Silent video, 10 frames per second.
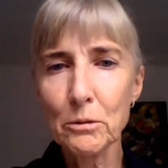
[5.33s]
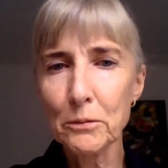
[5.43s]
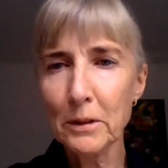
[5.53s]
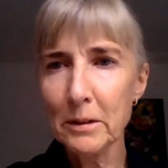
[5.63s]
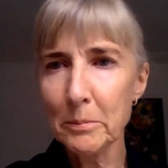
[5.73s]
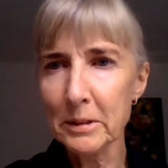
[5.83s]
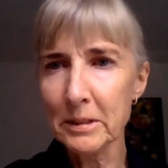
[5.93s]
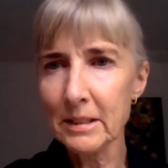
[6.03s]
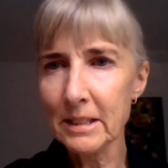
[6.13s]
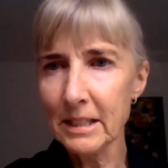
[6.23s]
you for the
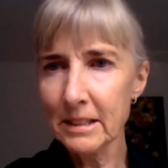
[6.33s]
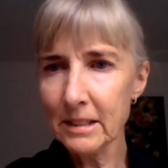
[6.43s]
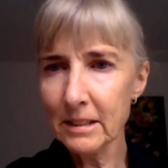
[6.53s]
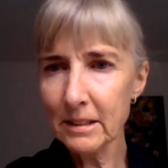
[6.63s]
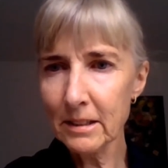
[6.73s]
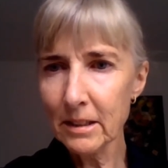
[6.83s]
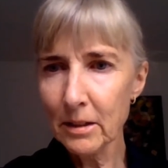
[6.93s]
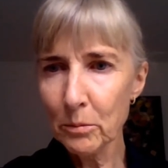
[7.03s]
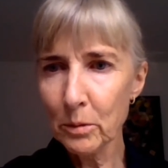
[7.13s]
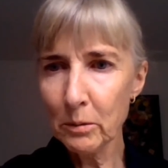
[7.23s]
presentations.
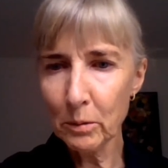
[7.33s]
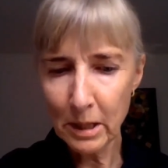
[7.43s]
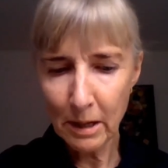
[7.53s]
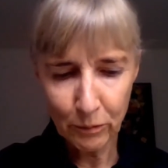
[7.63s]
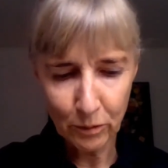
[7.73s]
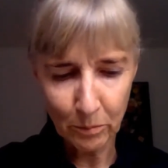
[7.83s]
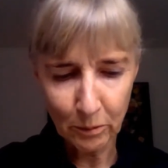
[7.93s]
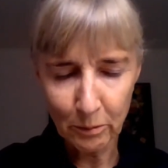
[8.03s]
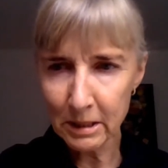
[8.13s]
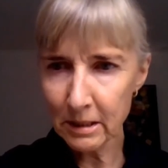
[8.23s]
We have some
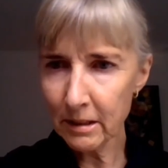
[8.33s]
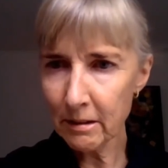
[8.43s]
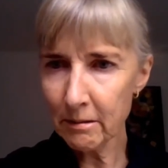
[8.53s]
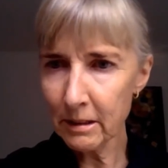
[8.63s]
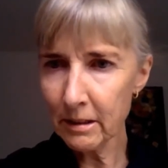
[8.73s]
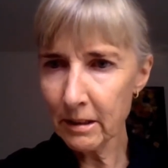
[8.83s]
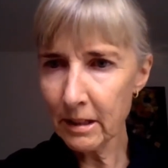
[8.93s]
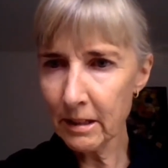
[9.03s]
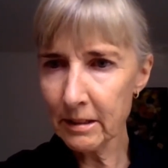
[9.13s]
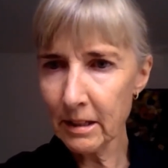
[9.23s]
questionnaire,
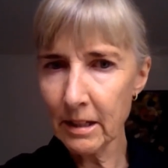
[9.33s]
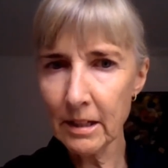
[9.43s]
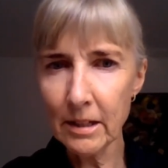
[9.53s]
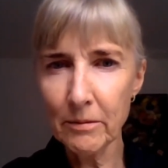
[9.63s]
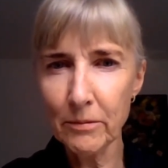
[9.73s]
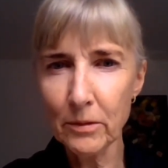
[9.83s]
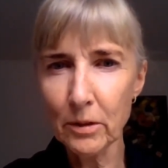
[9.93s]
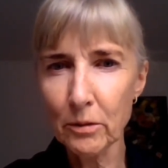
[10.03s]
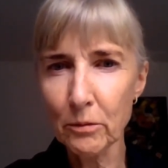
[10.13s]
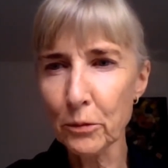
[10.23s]
and I have
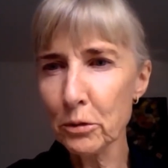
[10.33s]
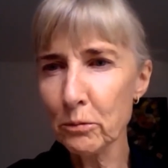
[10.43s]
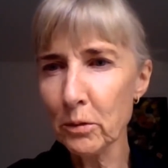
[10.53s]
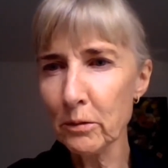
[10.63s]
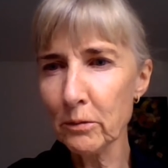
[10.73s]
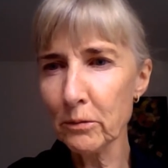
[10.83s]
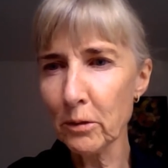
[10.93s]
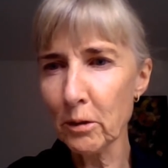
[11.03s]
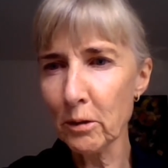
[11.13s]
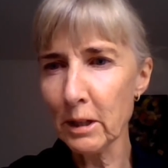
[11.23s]
the first one
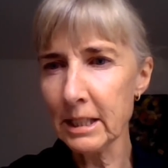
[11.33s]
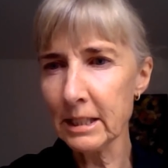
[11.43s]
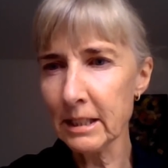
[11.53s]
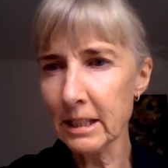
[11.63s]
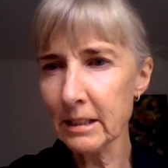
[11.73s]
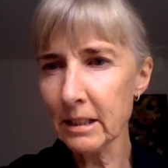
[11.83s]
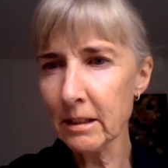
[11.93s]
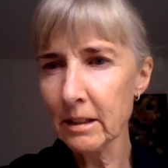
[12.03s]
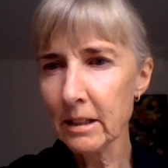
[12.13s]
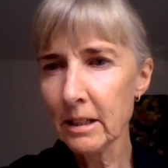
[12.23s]
for Alexander.
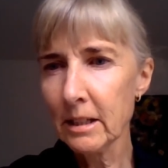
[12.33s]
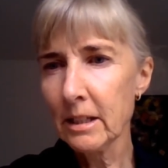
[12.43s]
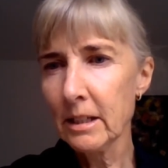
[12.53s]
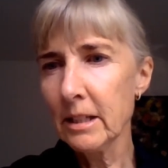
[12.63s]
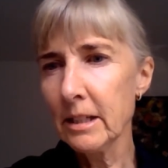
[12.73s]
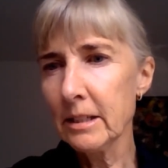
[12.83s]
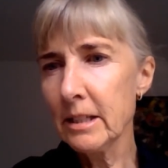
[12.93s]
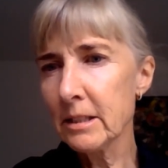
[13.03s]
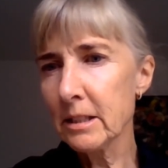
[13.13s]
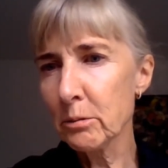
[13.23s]

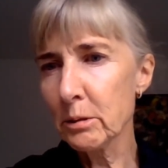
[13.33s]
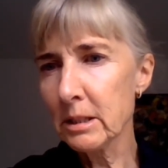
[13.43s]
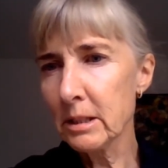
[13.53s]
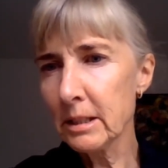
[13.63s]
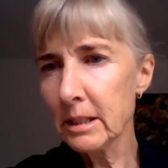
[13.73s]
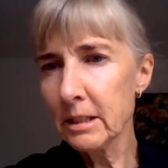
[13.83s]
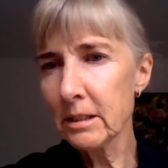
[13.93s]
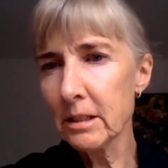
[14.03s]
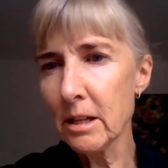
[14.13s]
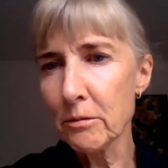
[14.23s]
There's a question:
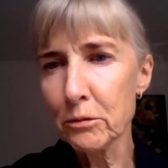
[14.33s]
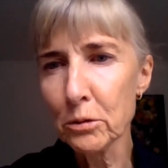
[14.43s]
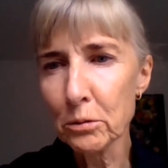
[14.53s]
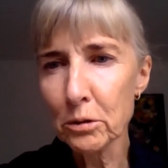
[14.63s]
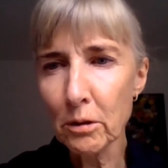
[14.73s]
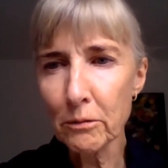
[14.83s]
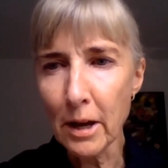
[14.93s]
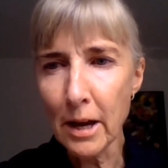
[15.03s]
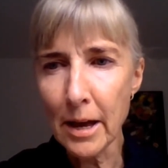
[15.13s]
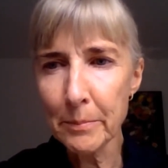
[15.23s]
is there a future for
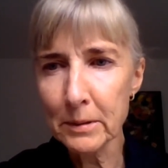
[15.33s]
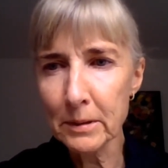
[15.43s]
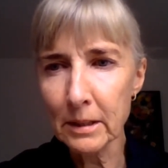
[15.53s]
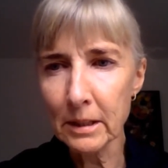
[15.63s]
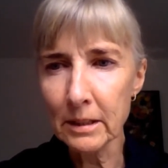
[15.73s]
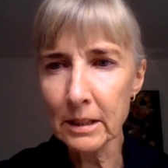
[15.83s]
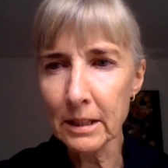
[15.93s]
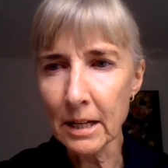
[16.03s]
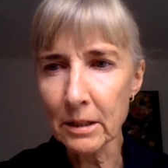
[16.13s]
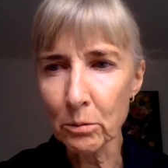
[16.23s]
apps in the
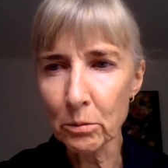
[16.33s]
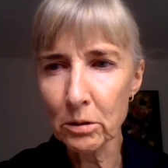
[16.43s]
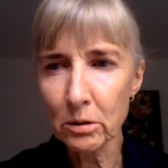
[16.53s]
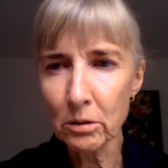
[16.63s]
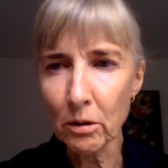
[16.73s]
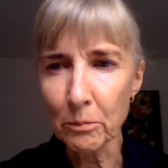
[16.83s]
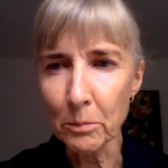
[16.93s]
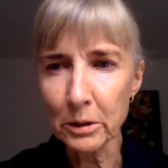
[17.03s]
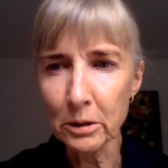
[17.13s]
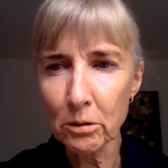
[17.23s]
diagnosis of
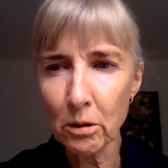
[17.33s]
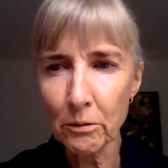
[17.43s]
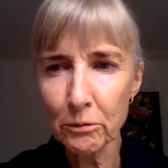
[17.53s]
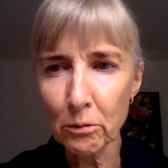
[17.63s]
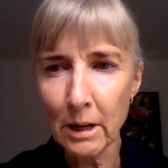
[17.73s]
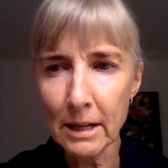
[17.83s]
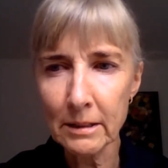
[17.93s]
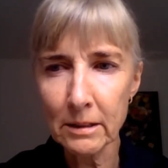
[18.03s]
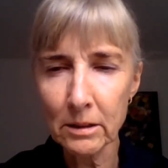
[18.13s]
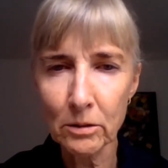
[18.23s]
monitor of
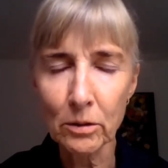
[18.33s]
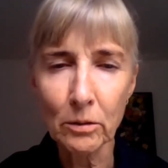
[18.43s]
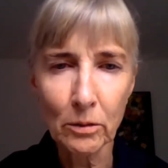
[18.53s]
psoriasis?